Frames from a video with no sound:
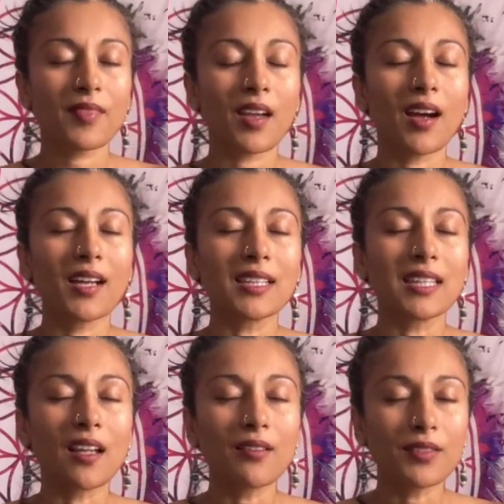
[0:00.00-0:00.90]
I
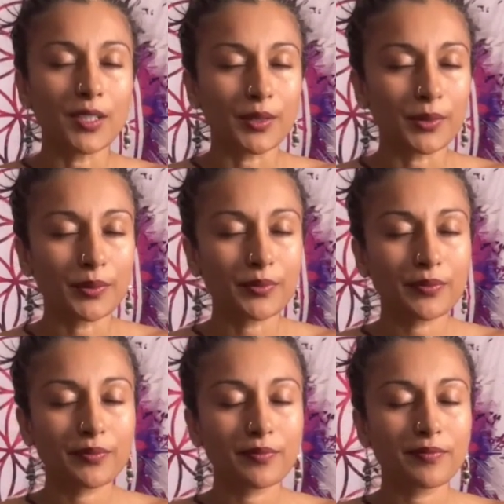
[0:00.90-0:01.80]
love you.
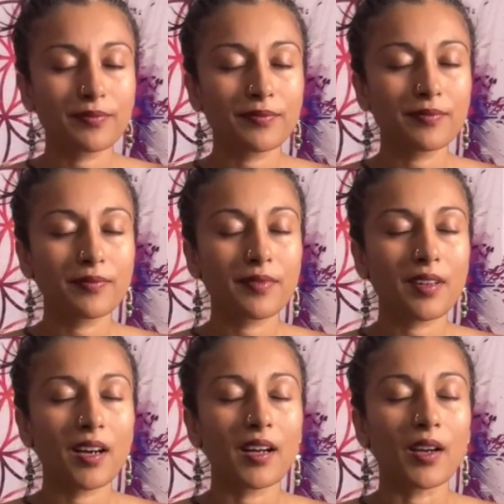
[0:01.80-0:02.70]

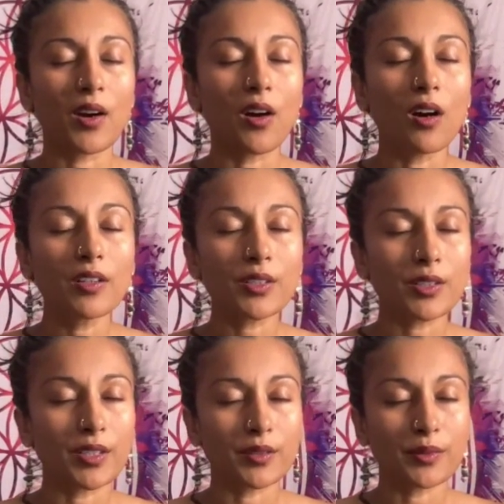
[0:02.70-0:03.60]
I honor
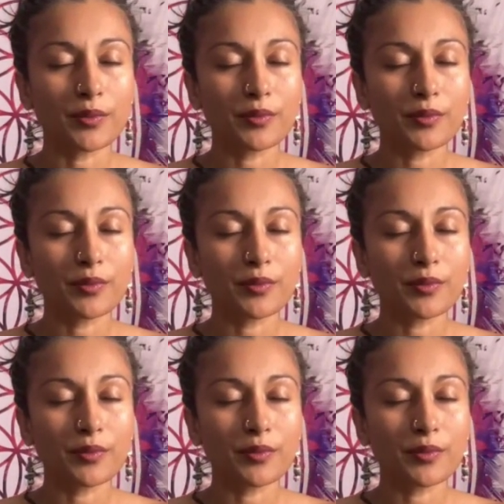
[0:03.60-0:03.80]
you.